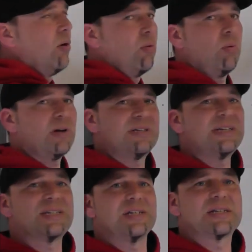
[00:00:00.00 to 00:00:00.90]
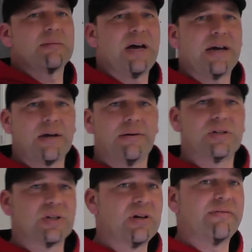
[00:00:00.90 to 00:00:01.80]
What distance am I going
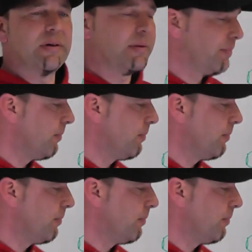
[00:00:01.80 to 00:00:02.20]
to cover?